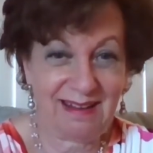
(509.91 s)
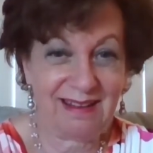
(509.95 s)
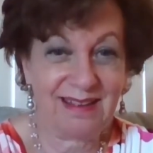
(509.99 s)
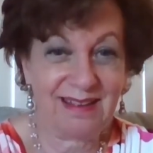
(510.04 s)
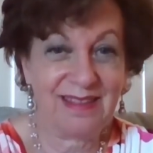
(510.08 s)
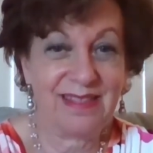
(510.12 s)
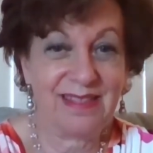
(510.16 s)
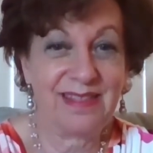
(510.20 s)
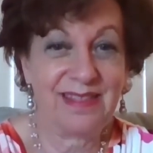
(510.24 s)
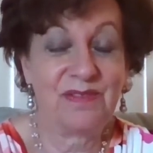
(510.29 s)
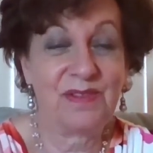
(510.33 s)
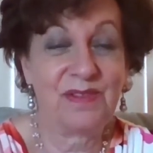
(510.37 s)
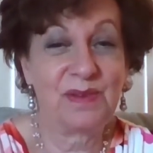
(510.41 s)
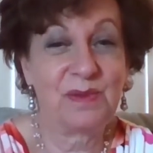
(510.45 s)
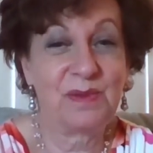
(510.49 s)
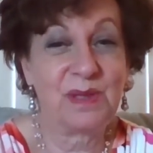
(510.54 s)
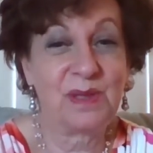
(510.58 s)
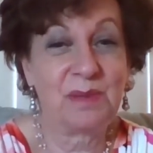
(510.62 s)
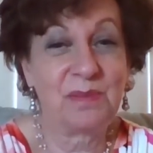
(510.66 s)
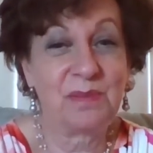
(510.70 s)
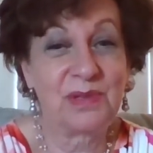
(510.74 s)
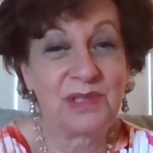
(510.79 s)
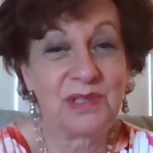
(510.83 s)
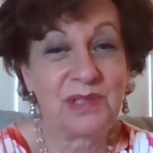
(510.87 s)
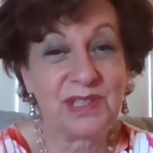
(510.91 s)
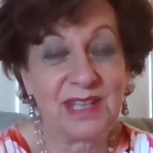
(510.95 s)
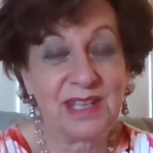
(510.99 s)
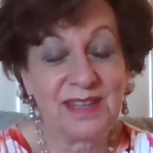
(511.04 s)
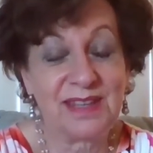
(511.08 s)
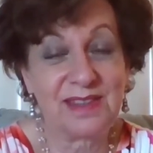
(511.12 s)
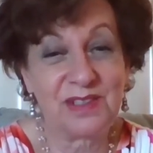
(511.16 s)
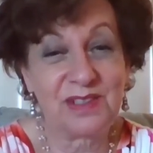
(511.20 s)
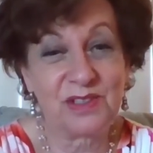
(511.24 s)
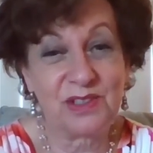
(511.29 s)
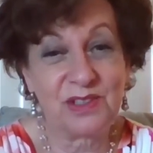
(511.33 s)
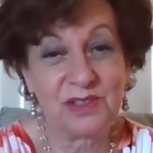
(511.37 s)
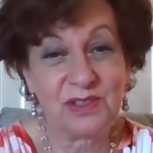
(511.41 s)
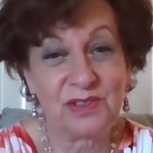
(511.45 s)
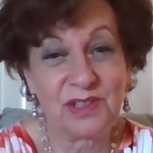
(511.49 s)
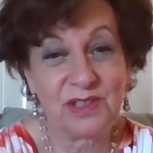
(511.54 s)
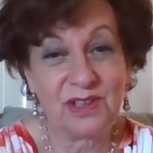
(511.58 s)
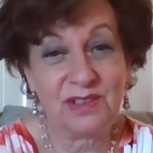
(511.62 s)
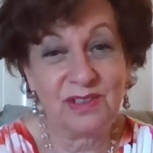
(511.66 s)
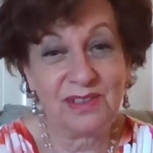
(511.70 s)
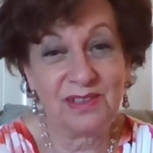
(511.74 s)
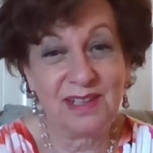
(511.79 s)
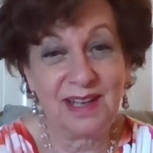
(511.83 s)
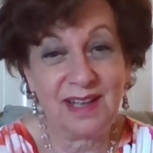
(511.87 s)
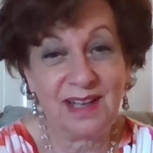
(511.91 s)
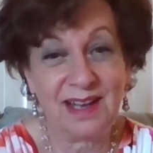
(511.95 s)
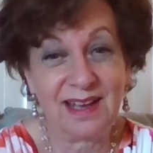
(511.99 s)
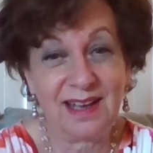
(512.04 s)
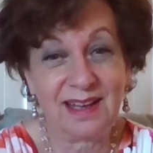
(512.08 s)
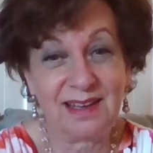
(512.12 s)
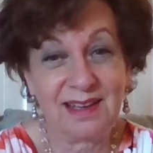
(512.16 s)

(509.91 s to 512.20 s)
the 15% that you don't like.